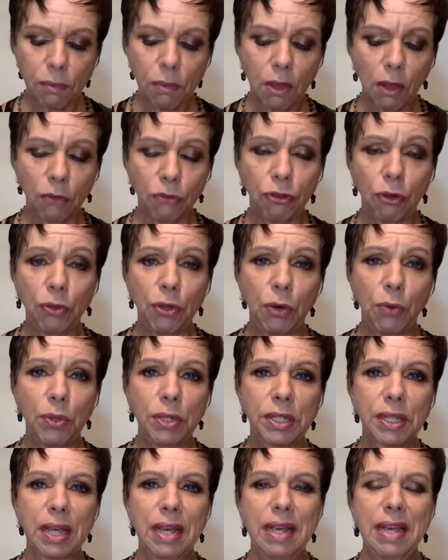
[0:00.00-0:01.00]
So there
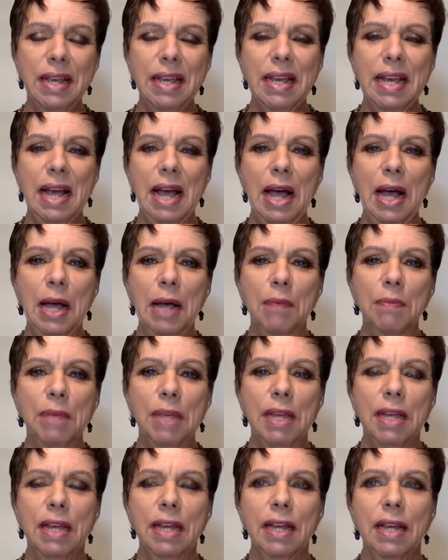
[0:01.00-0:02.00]
was
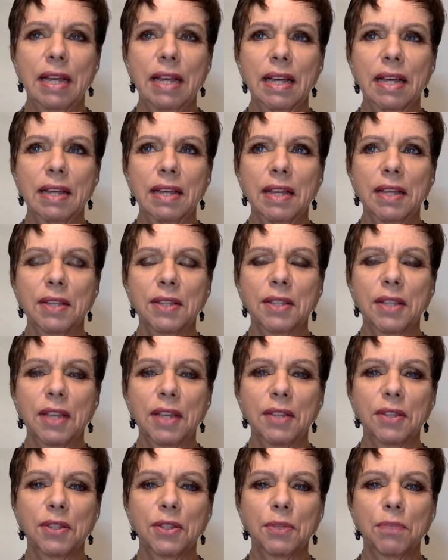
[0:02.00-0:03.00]
a
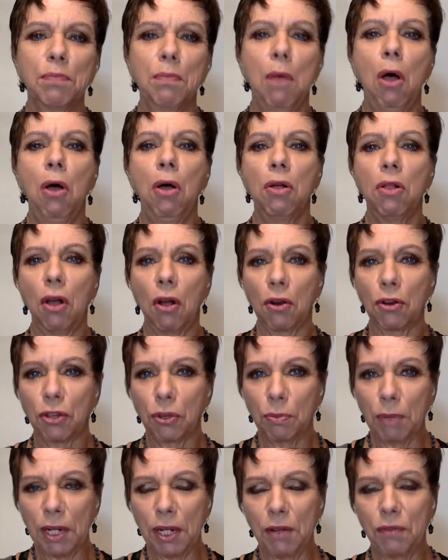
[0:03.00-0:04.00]
small
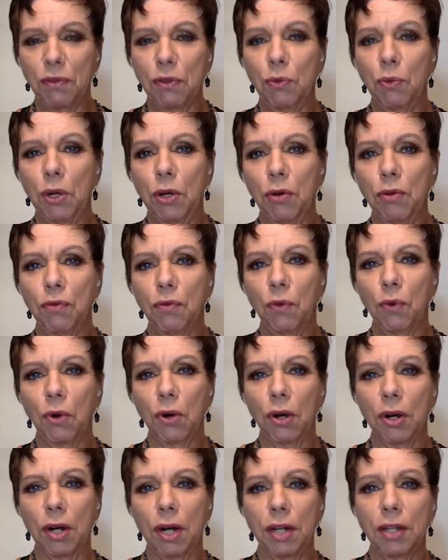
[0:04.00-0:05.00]
argument, if you will,
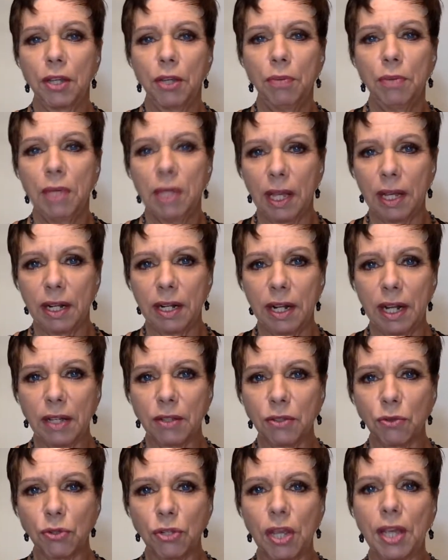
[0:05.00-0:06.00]
for accumulated
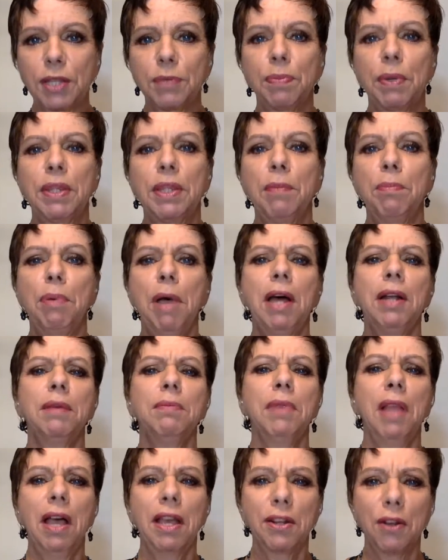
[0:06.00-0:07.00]
exercise. But the bottom
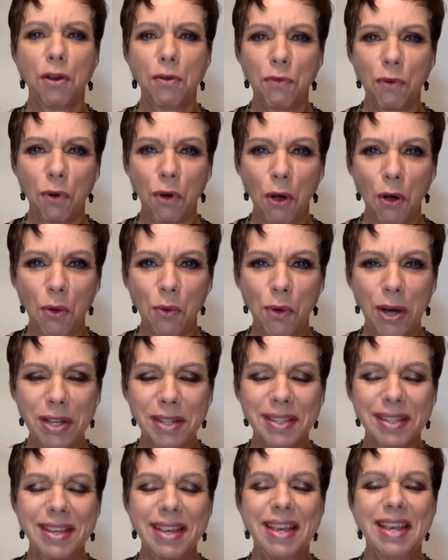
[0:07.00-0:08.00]
line overall
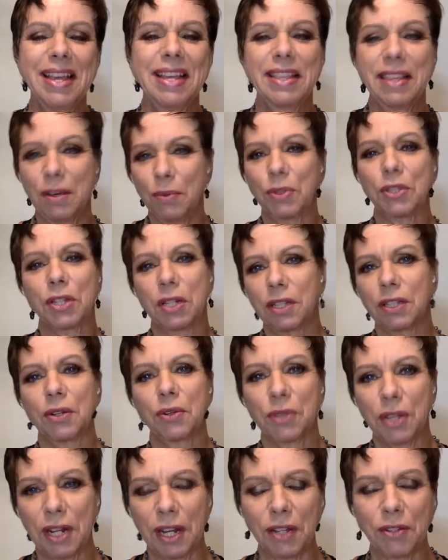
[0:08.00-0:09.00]
was it was clear
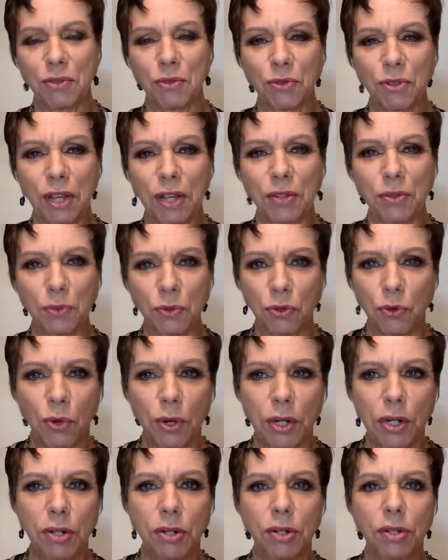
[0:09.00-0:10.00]
that exercise was
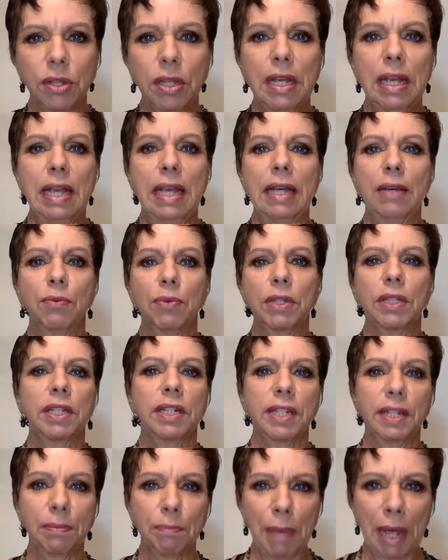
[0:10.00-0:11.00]
critical. It really
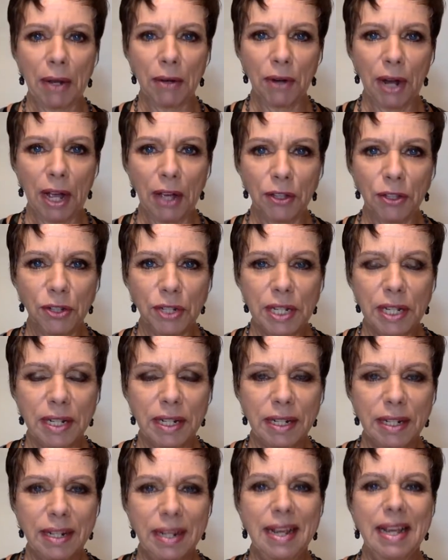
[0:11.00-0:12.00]
didn't matter how you did
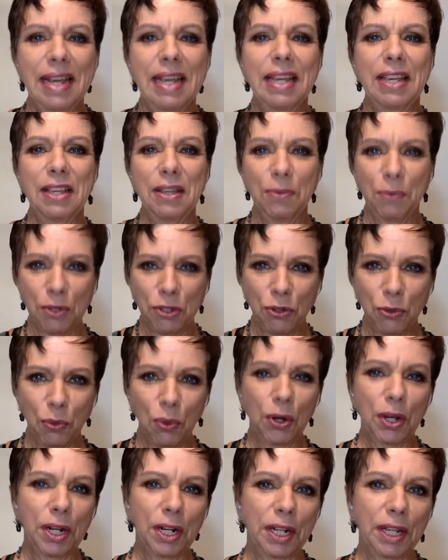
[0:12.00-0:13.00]
it. You
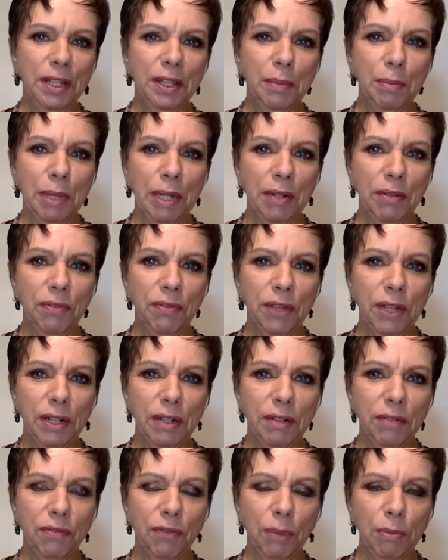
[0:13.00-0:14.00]
were going to get the benefit
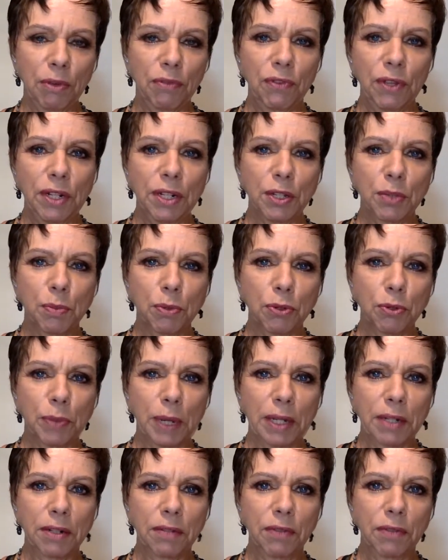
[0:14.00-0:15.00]
from a fitness
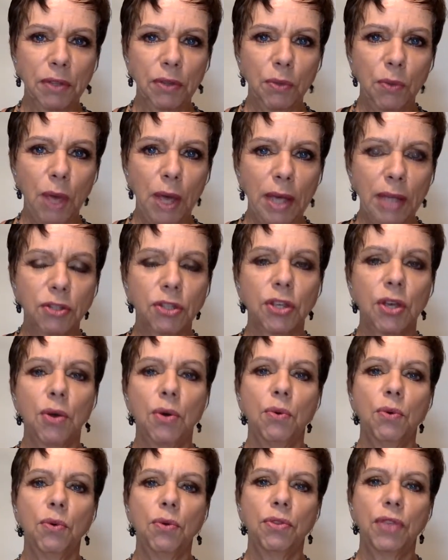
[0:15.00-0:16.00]
perspective either way.
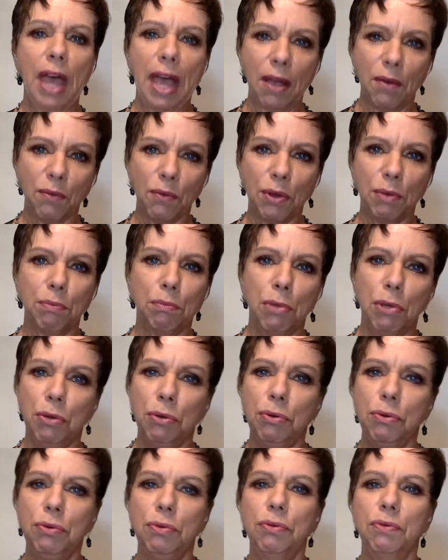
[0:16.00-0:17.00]
So that
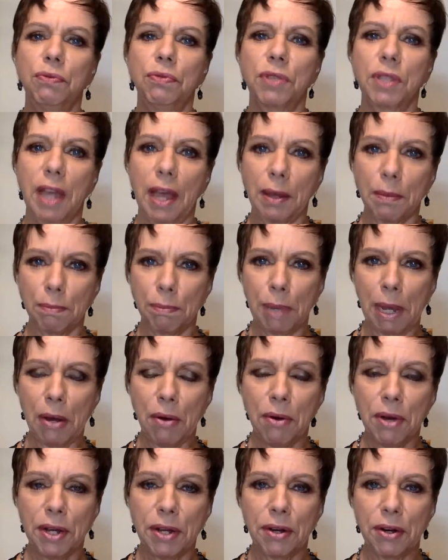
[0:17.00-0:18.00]
removes that
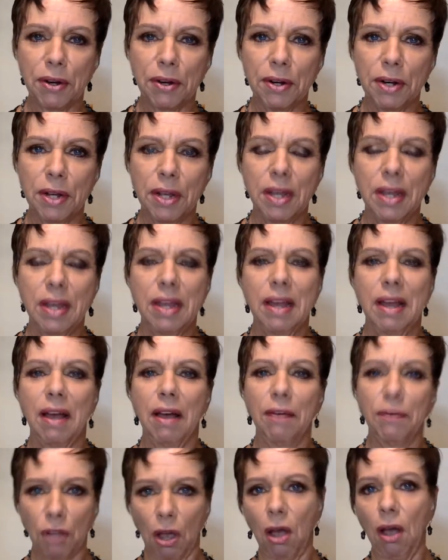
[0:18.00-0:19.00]
barrier
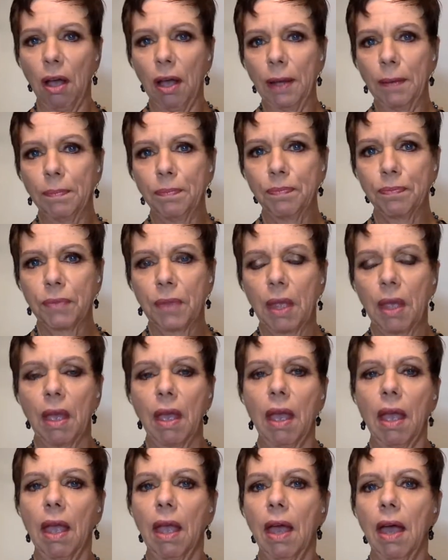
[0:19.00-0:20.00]
of time
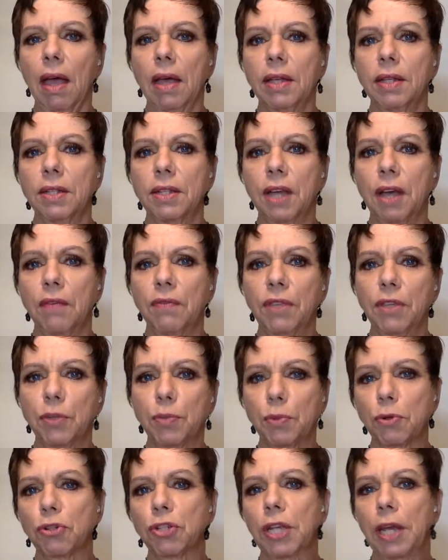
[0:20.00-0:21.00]
and of this
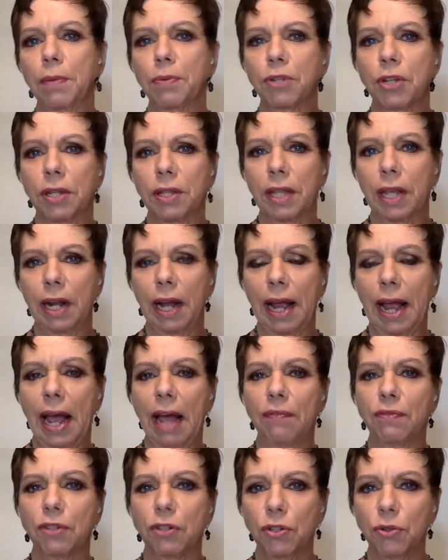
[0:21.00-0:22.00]
perception that I
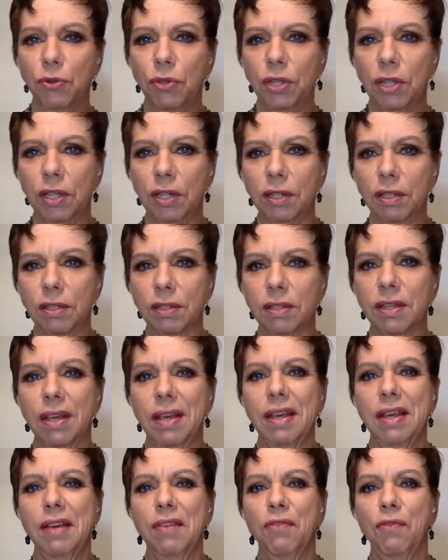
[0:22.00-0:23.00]
have to do things
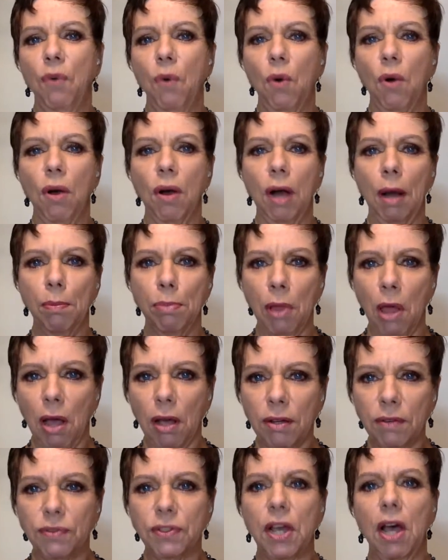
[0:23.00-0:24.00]
for a
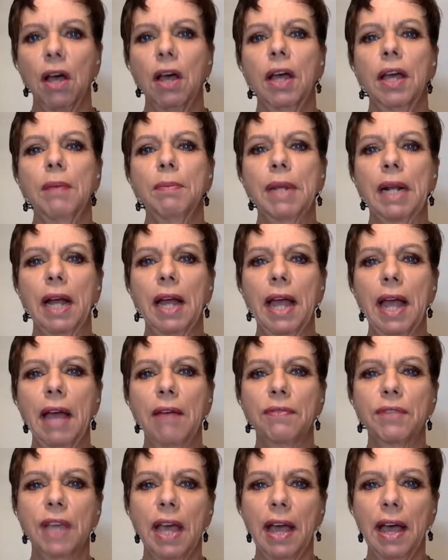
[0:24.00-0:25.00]
block of time and I
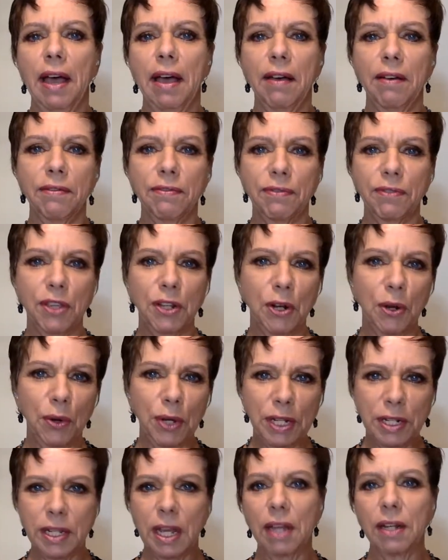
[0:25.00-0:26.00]
have to have,
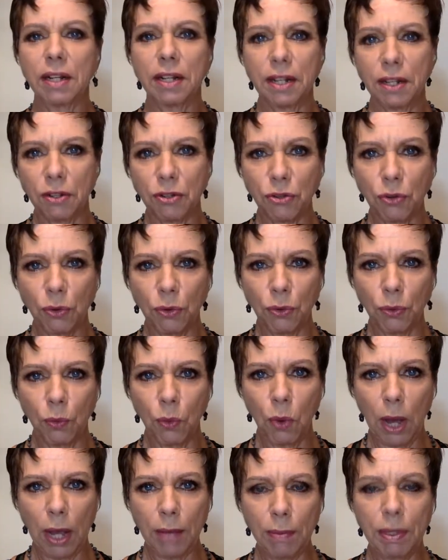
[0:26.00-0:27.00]
it done in a certain
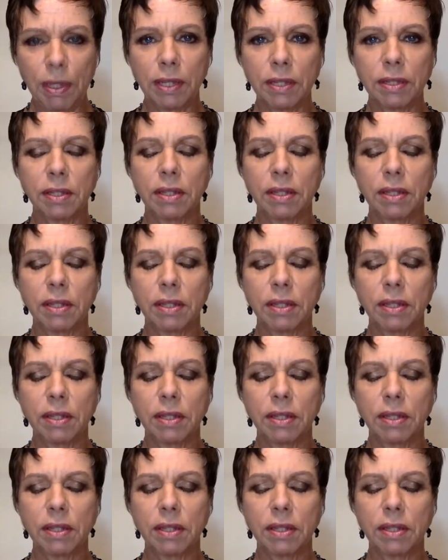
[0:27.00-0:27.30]
way. Because